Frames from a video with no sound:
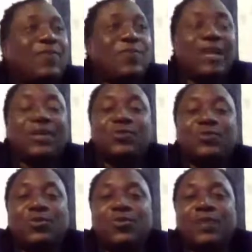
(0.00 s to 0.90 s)
Anywhere
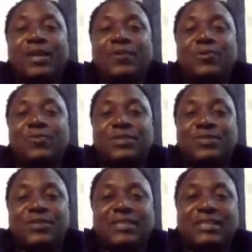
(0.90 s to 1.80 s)
else we go, we are going to
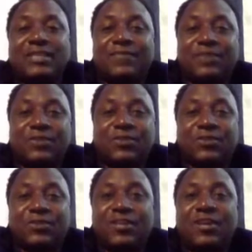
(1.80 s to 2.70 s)
be strangers and
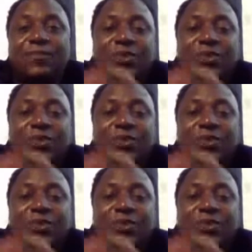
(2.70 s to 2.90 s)
visitors.